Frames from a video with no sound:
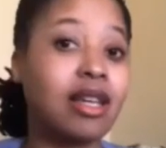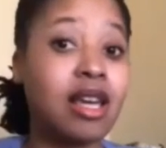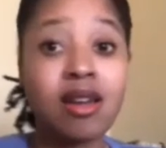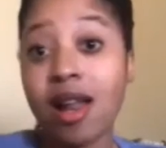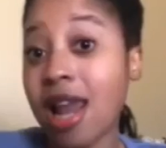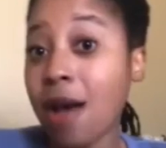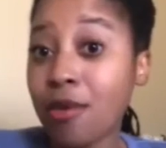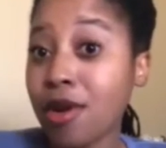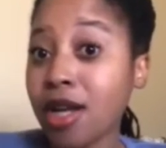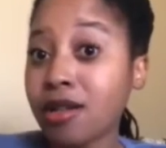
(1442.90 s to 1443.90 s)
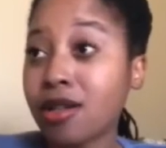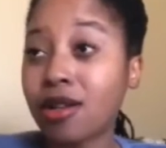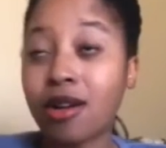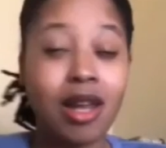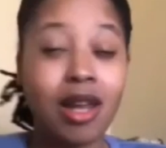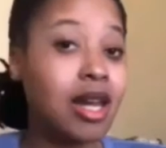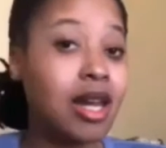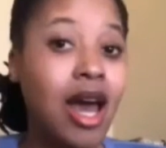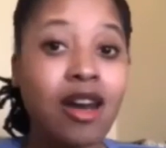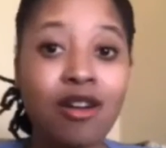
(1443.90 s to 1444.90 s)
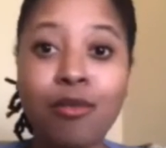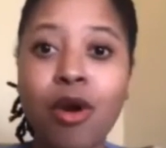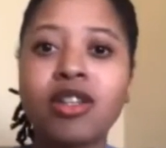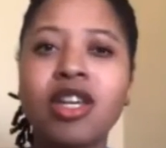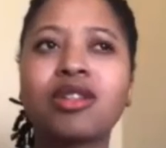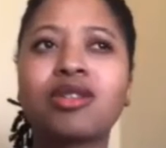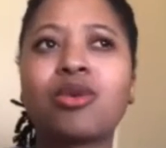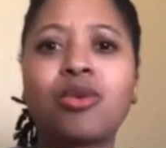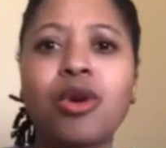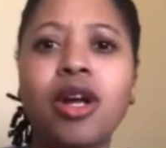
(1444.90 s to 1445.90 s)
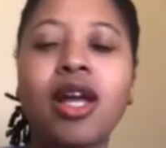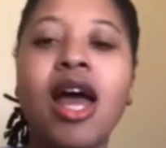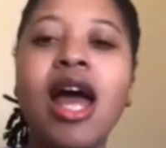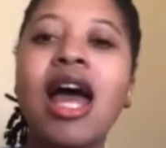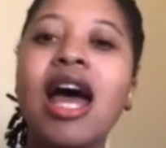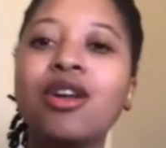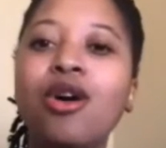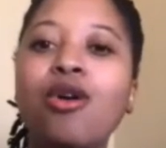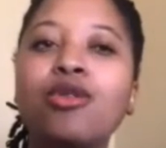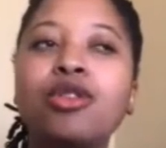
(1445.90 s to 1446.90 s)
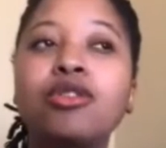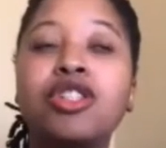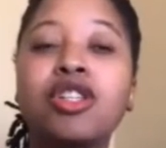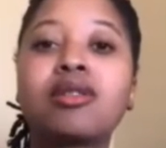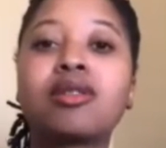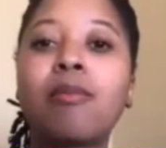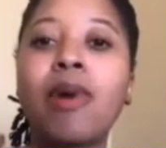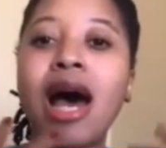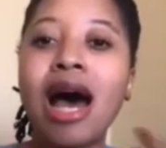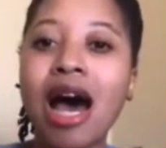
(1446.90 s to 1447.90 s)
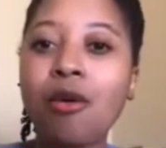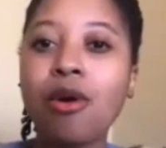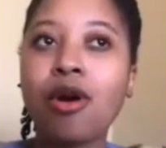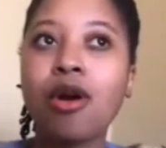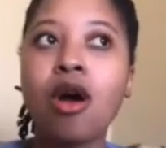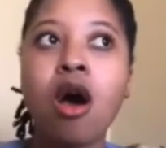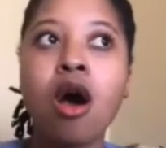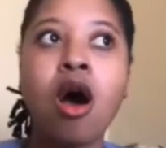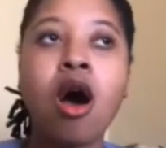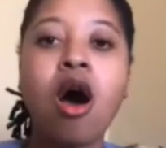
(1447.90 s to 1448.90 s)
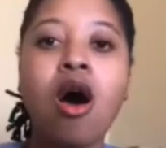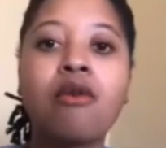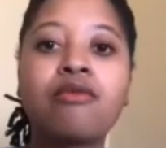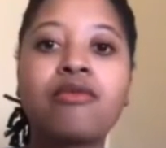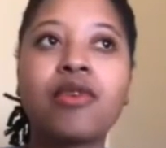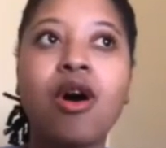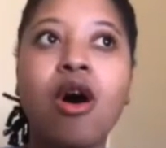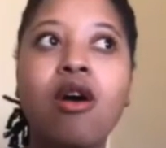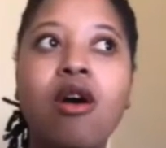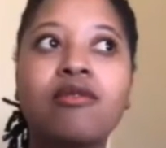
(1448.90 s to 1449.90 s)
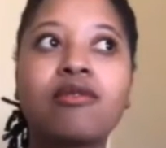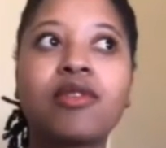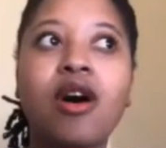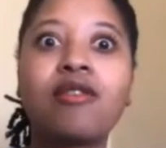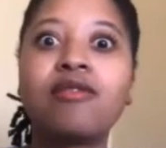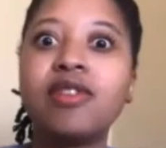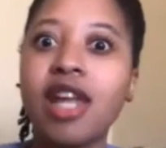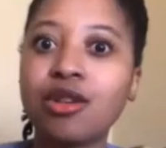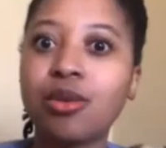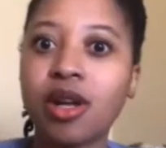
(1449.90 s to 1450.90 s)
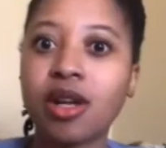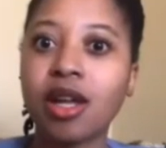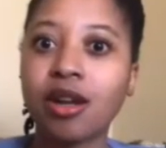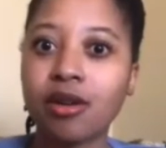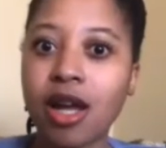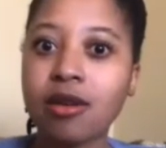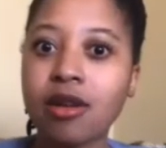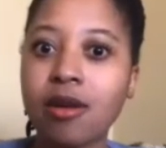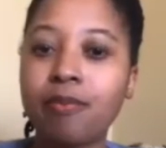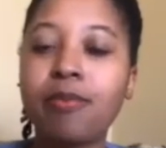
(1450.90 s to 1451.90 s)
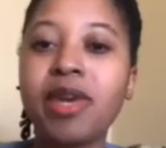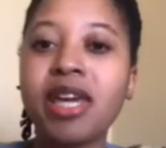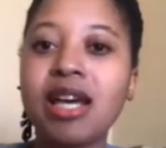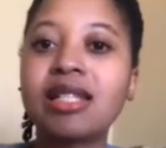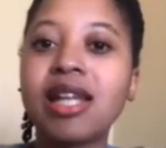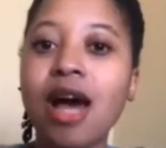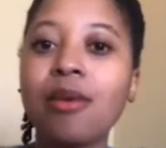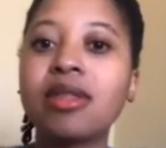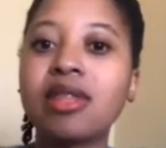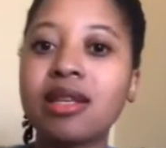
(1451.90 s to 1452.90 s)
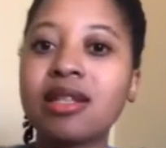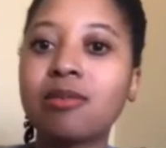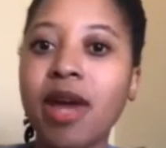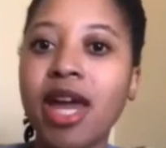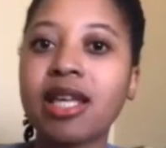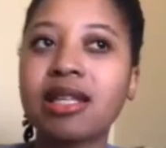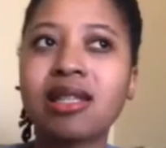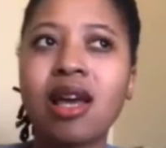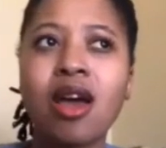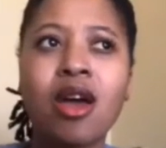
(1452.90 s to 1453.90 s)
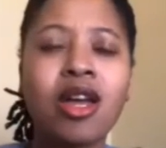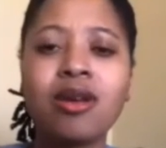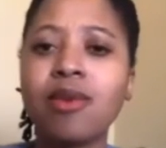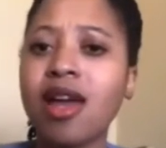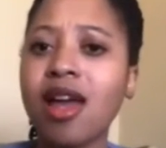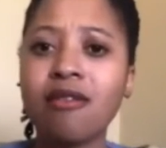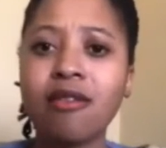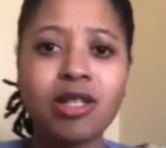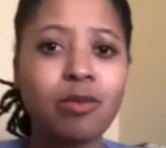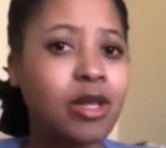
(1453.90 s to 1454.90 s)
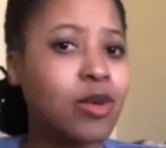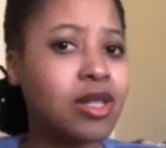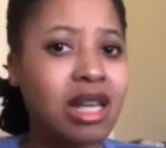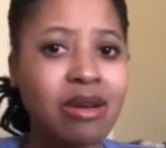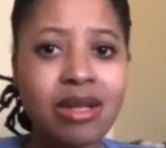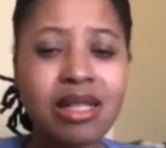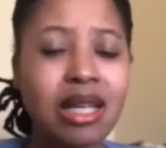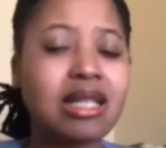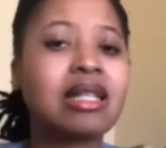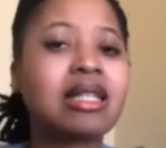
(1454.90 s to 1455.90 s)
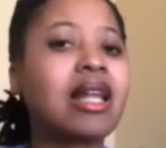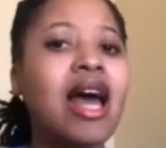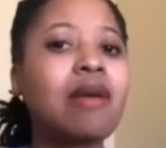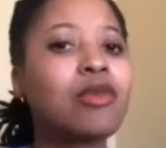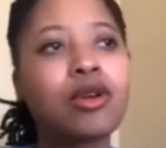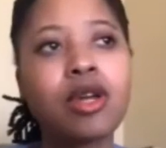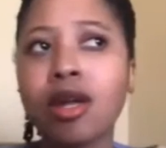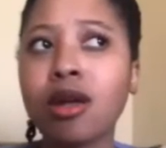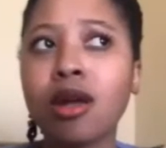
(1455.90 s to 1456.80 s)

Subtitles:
Collaborate on any kind of projects for work. And also just the power of networking, right? Yeah. Because now in this space, in wherever space, when someone says, listen, I'm looking